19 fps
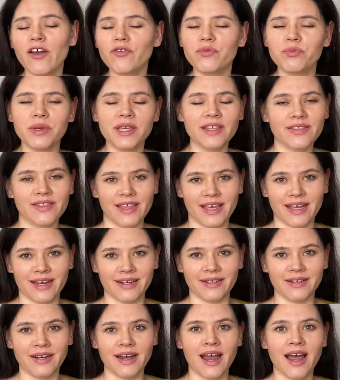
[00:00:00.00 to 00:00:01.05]
I've been
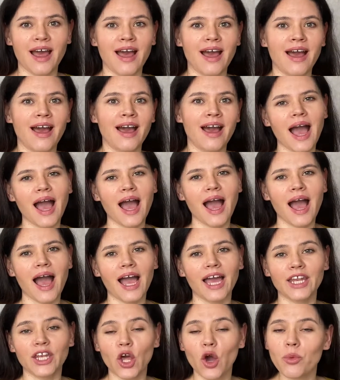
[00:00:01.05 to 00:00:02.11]
there I
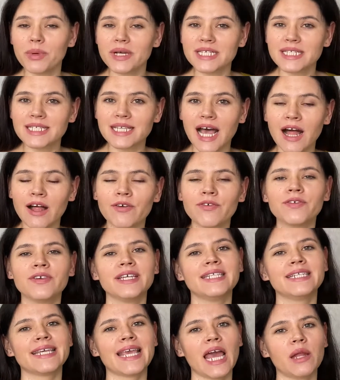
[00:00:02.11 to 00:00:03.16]
know myself,
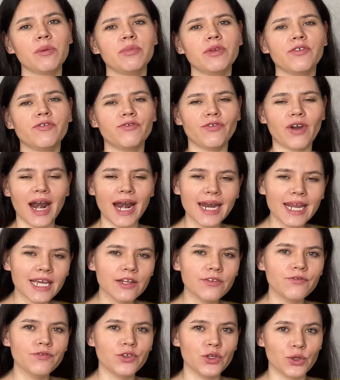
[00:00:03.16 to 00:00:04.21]
it can be very
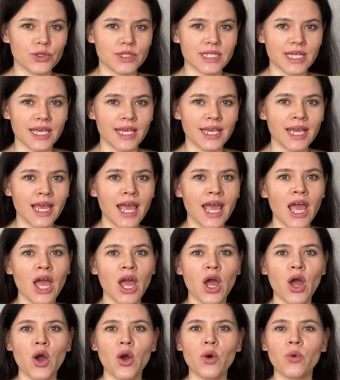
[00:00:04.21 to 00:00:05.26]
confusing
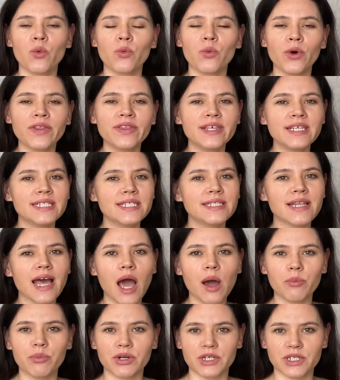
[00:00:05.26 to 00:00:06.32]
what these
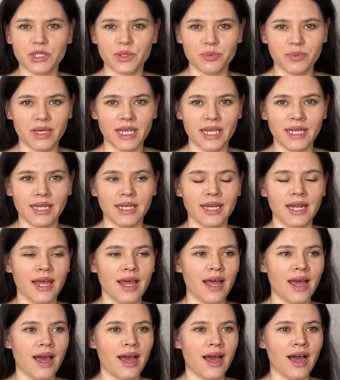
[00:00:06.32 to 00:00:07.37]
numbers mean,
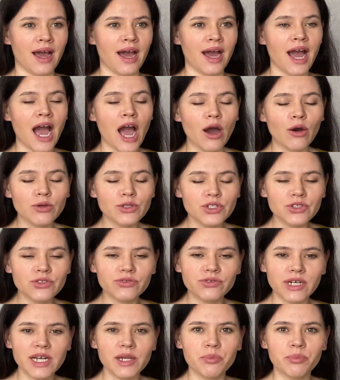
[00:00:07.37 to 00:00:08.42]
uh, how to
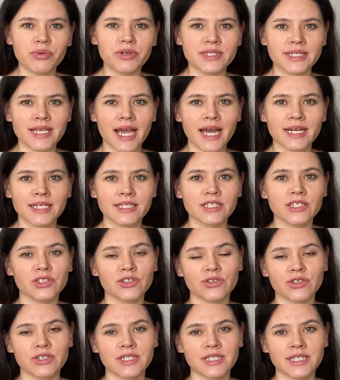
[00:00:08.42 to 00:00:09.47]
really protect
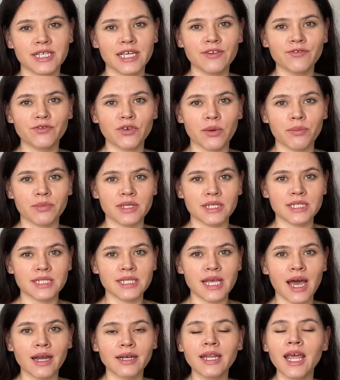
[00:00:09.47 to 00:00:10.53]
your skin from the
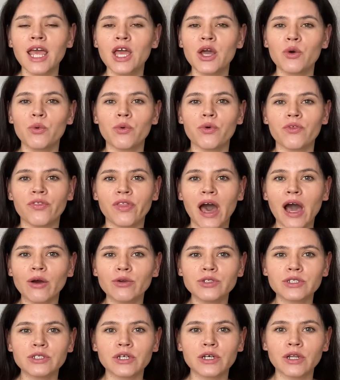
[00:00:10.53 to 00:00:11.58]
sun
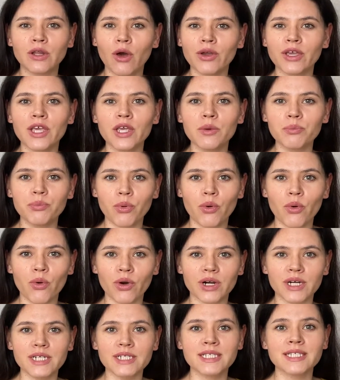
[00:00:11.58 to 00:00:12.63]
without clogging
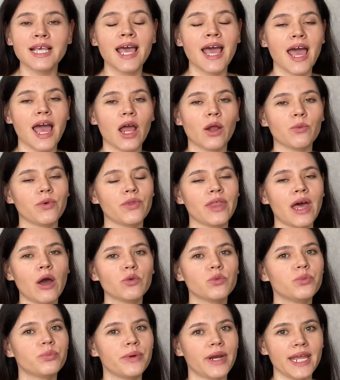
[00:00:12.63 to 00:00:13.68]
pores and
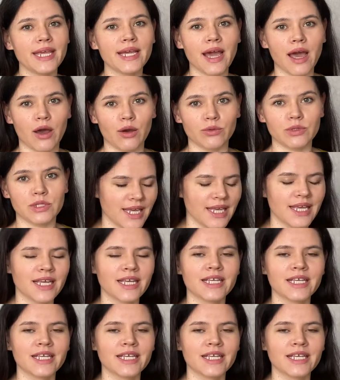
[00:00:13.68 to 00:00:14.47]
without breakouts.